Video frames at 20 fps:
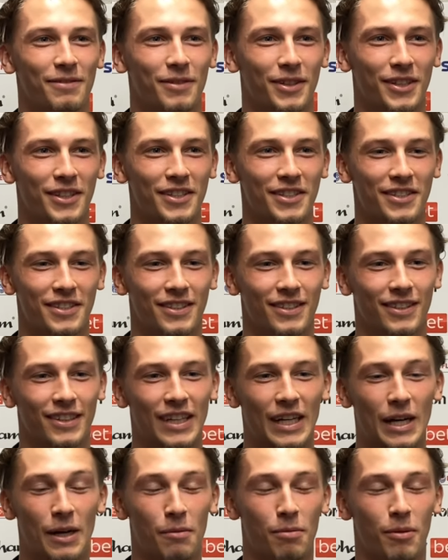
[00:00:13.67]
Because
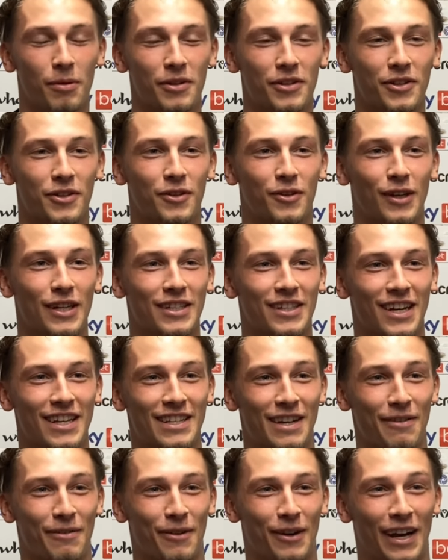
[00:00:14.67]
I'll probably just criticise
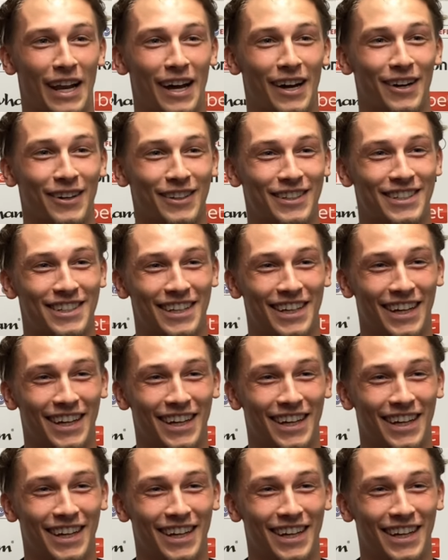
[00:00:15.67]
everyone else.